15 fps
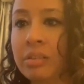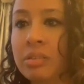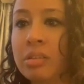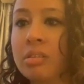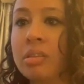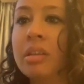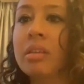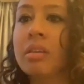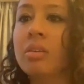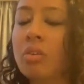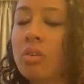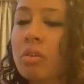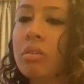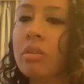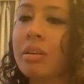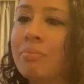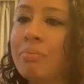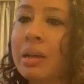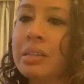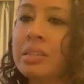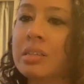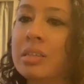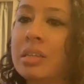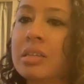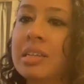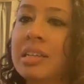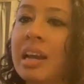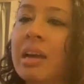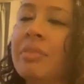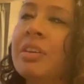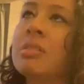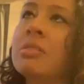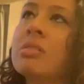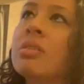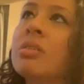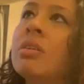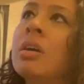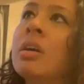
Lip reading: And so then the knock-on impacts that's actually having. So